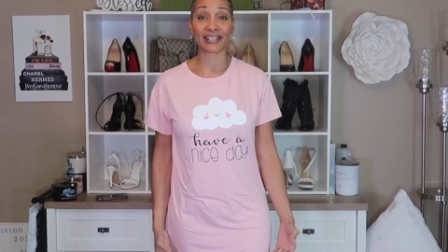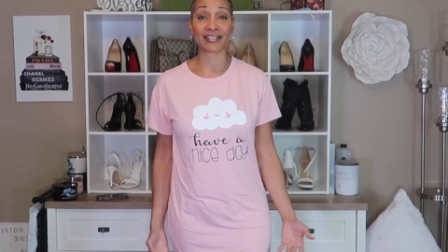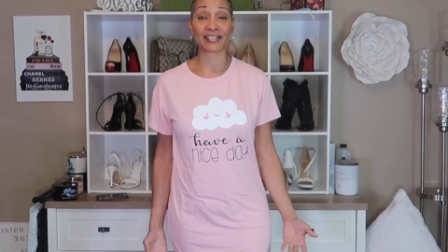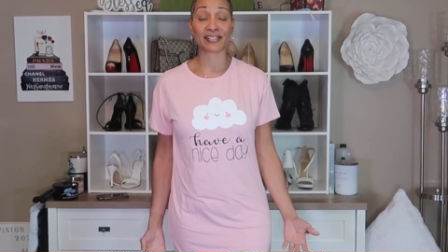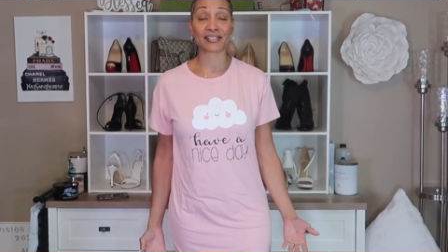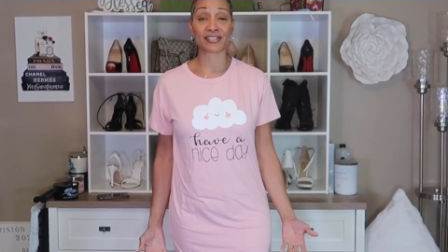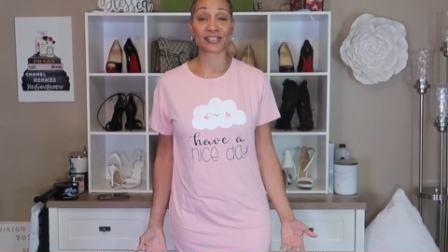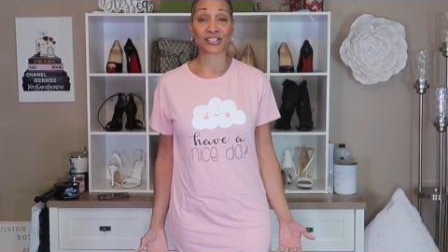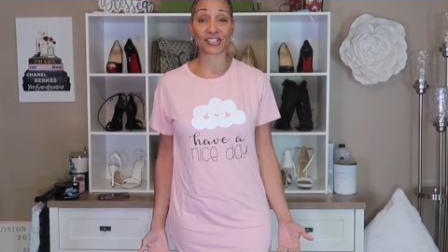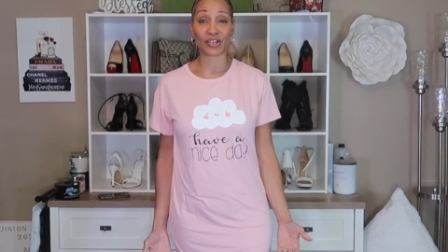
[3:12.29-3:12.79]
It
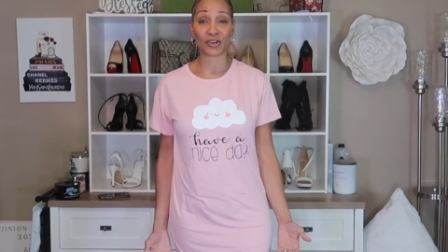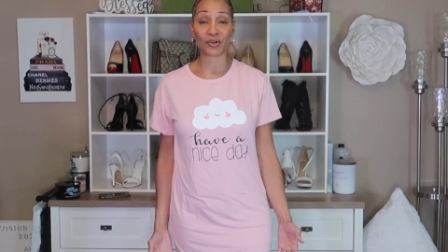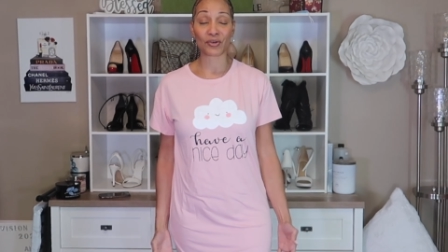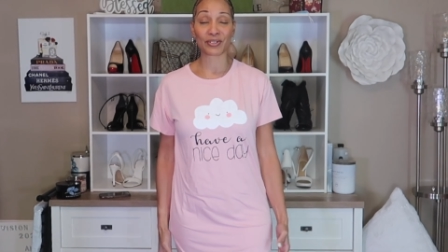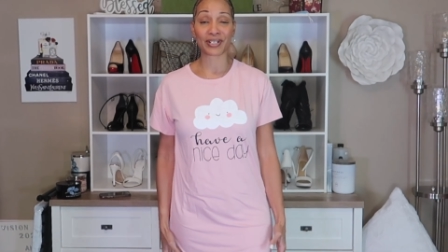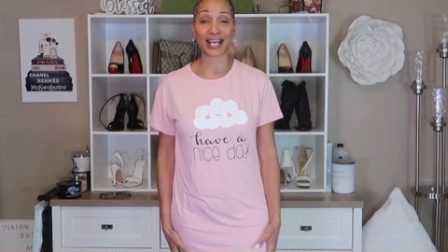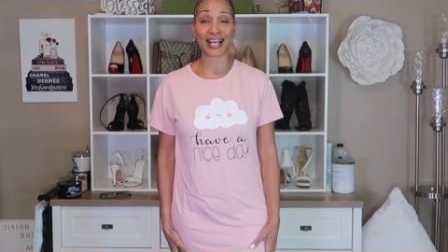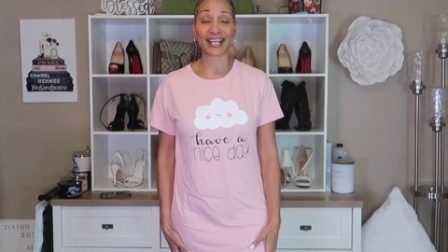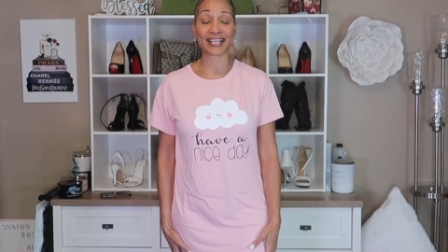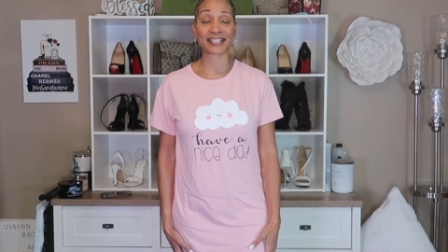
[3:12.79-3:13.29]
is
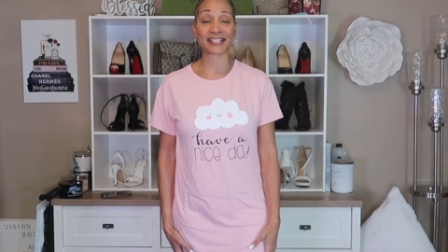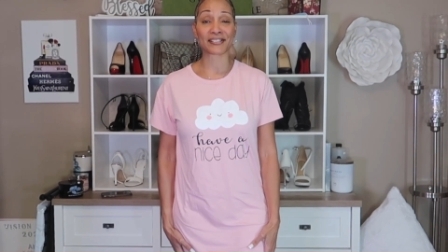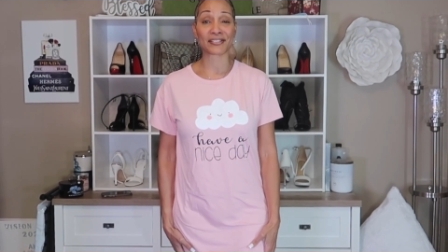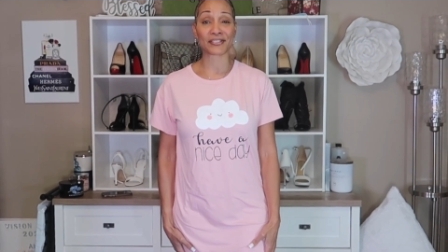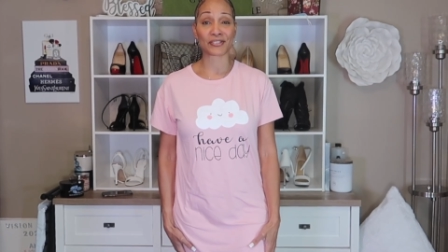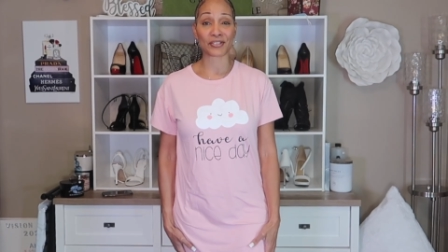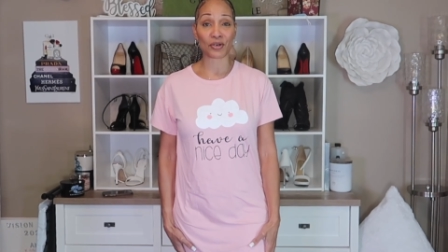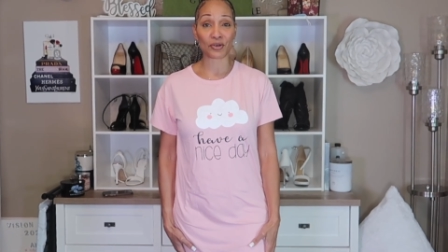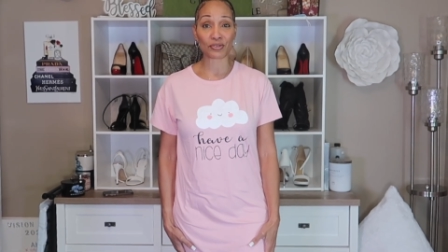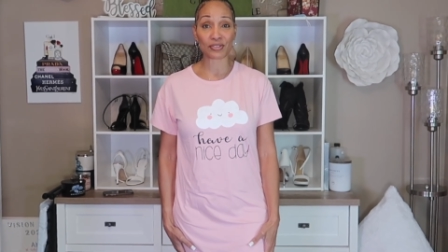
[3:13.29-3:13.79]
so nice,
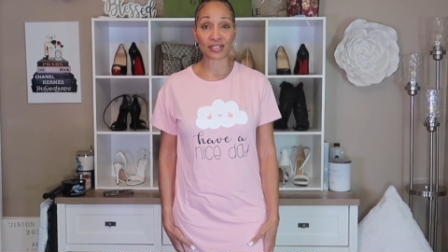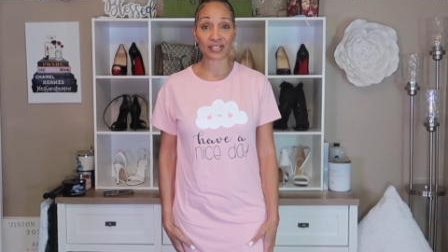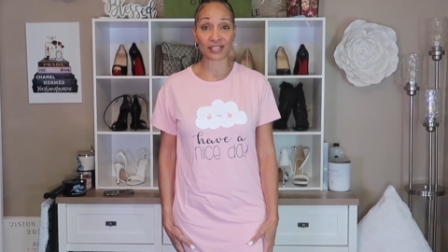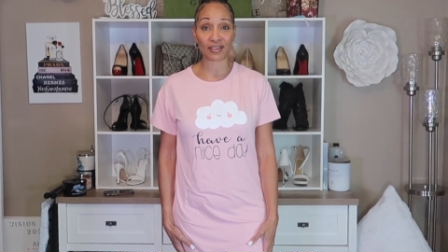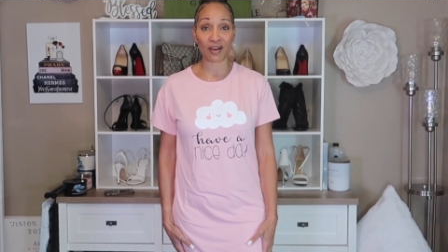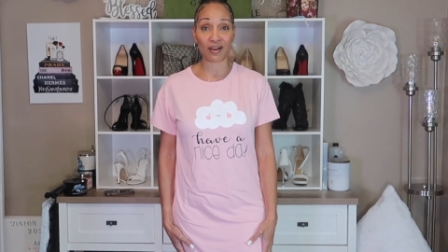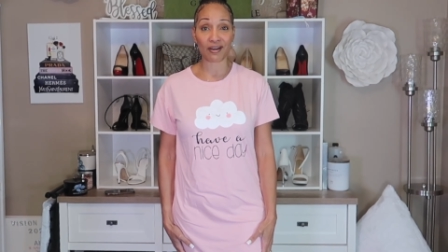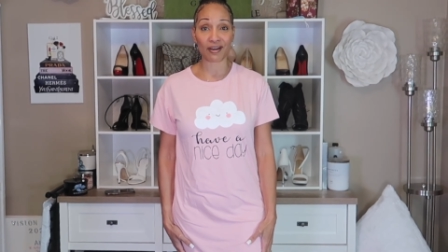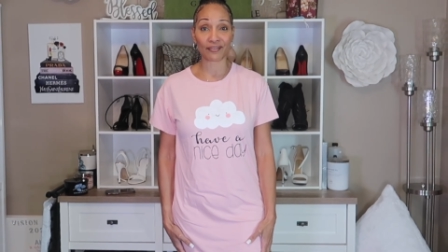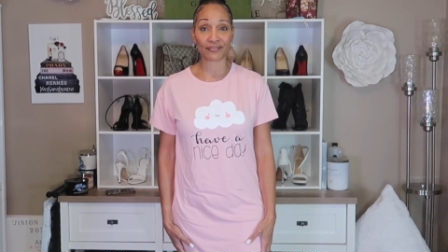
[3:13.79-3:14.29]
so
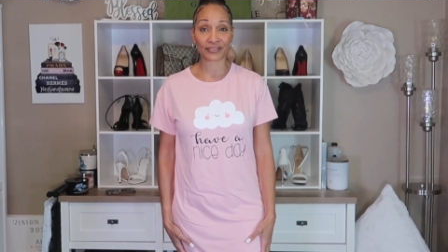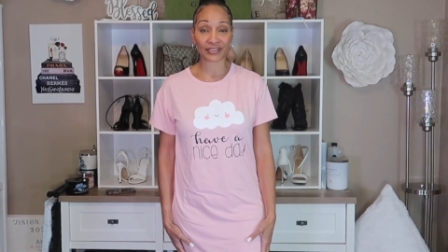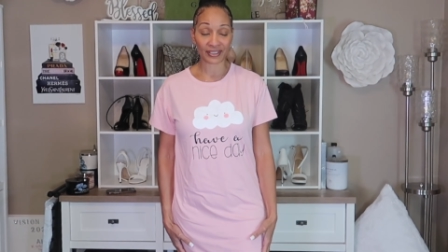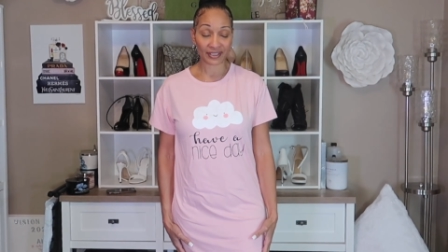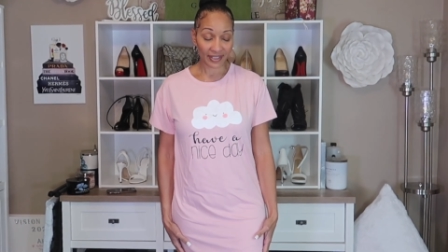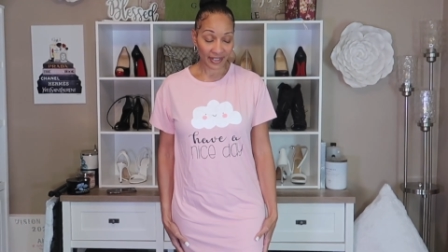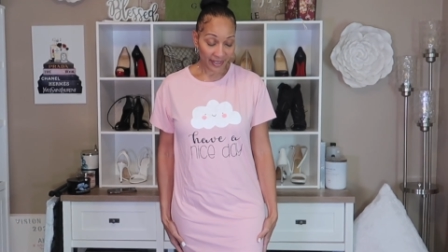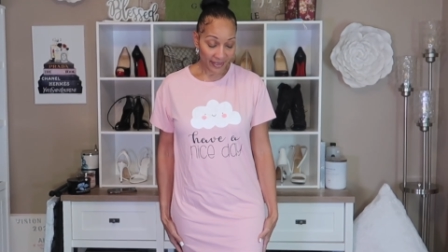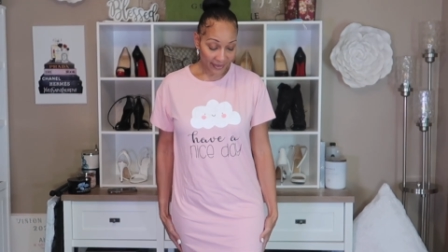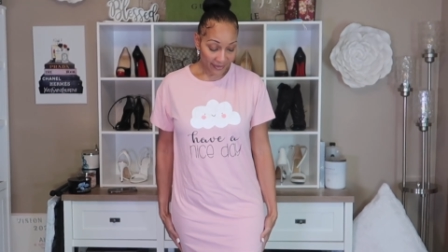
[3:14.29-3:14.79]
soft,
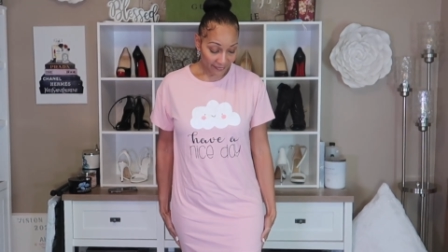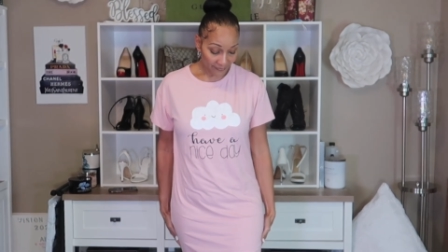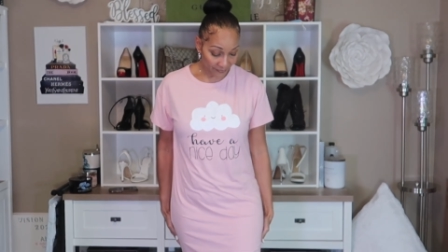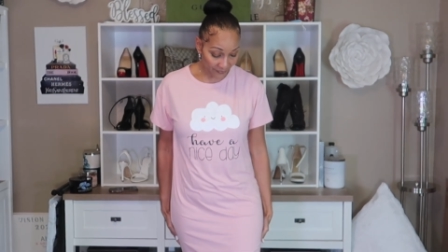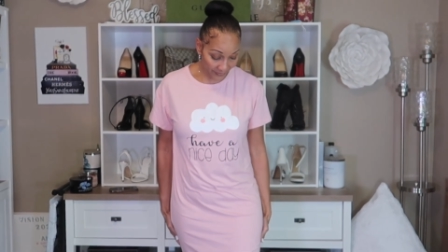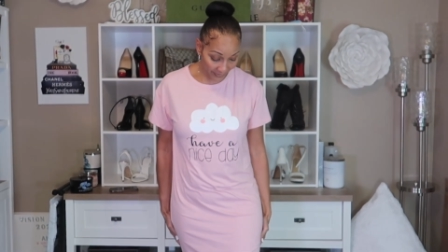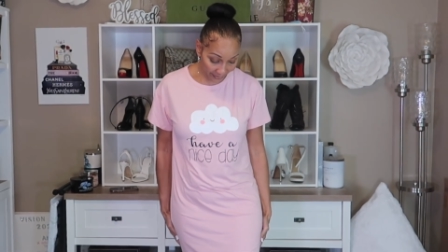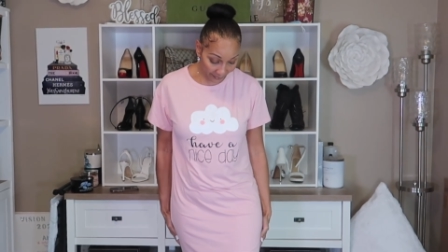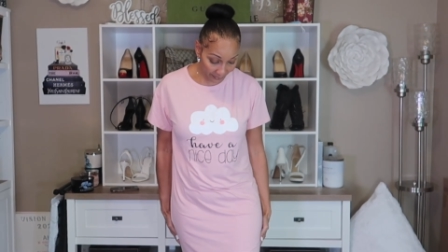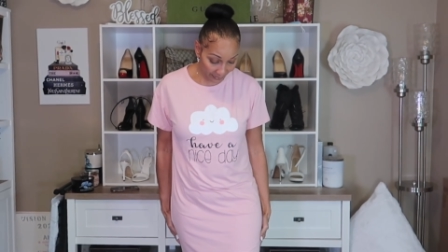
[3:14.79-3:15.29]

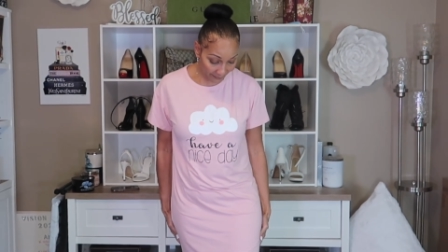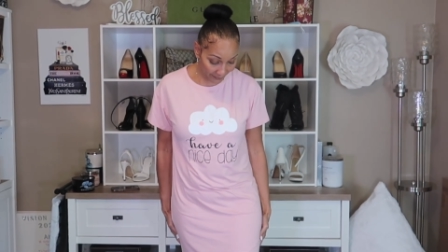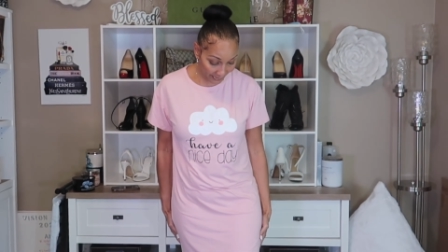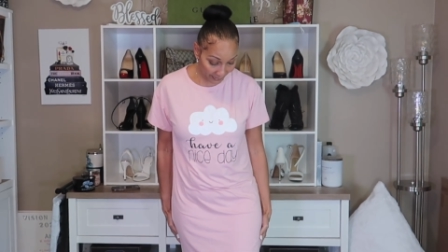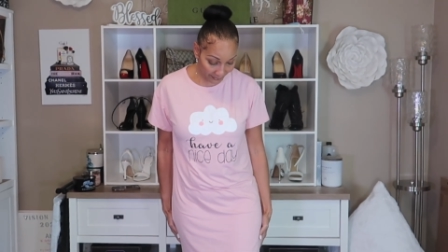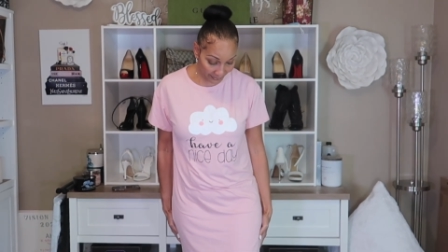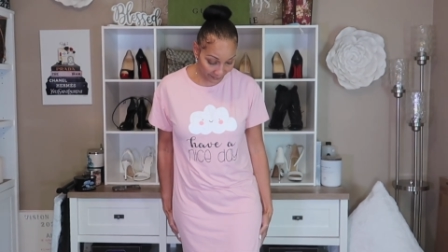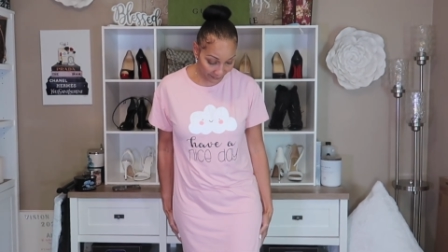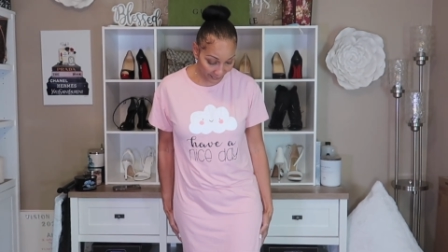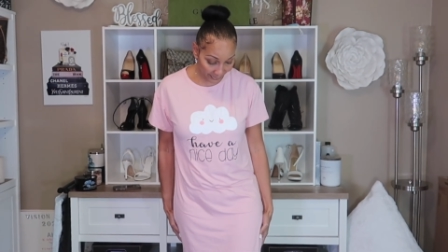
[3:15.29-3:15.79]
very,
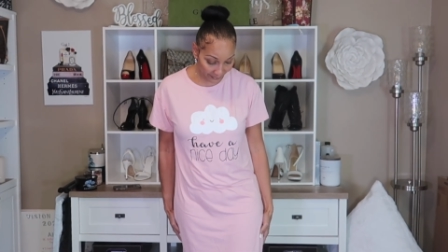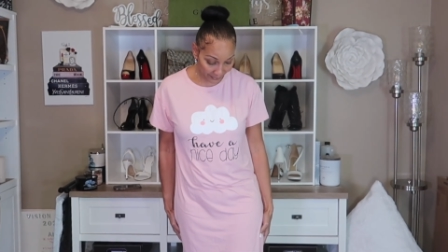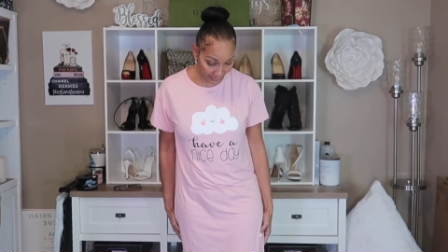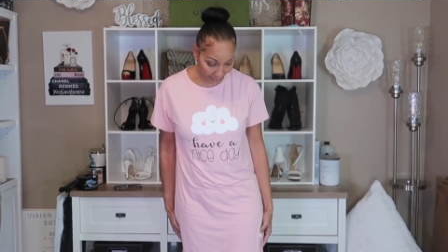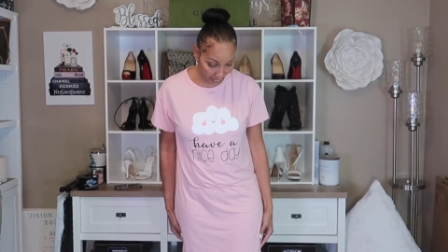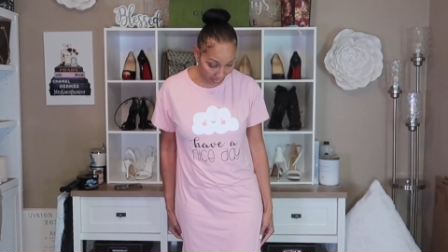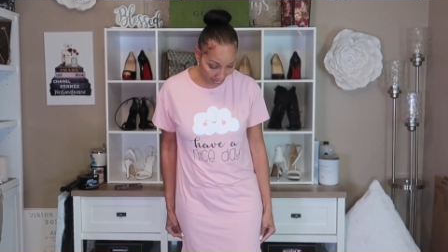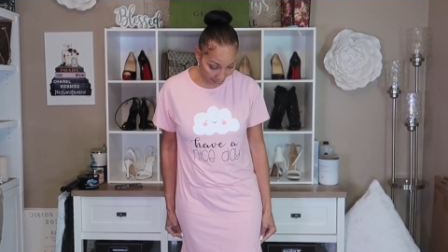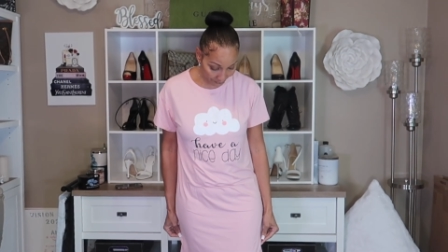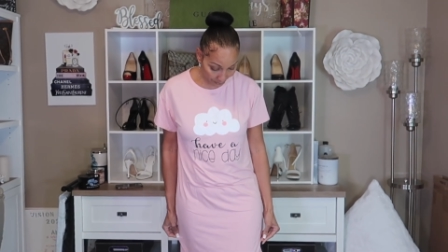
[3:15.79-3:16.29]
very, very
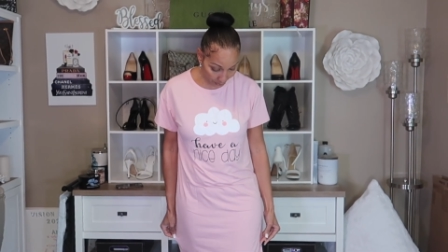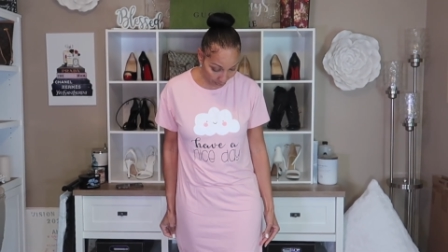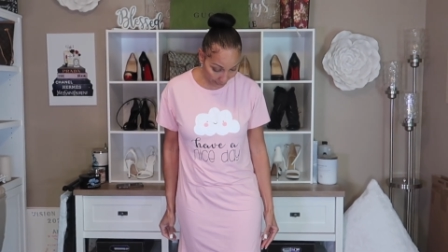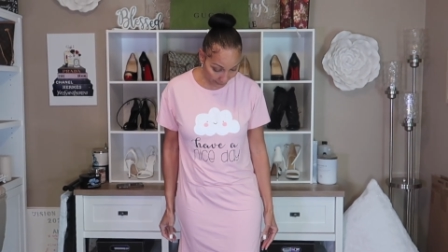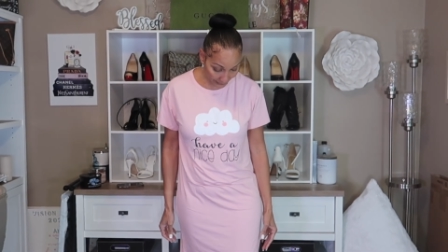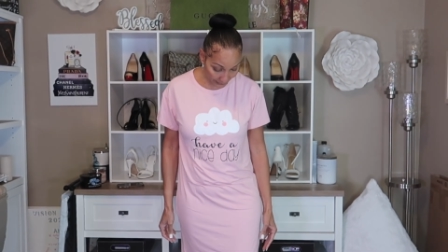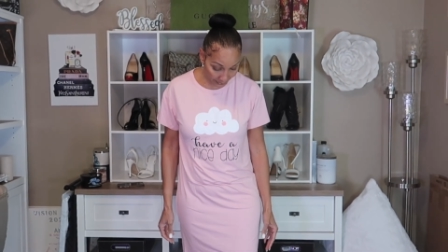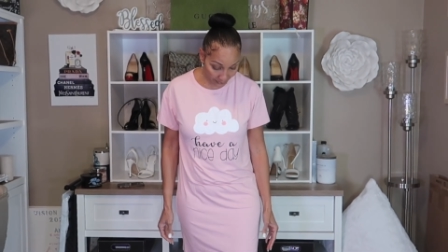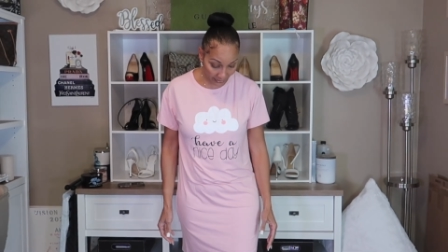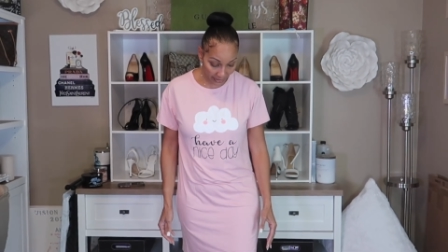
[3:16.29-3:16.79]

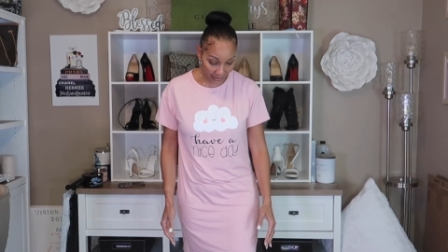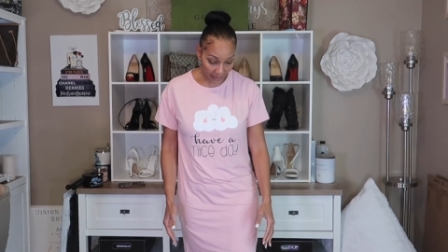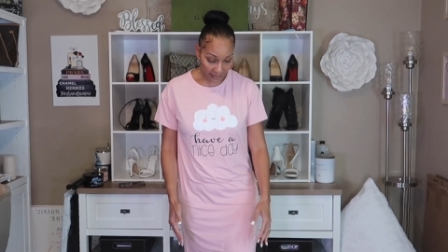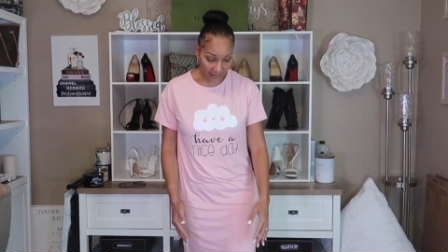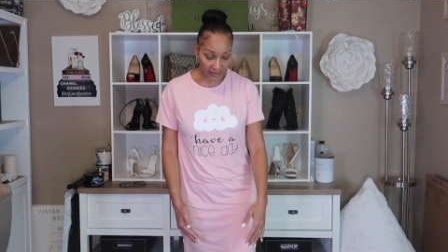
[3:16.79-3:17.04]
comfortable.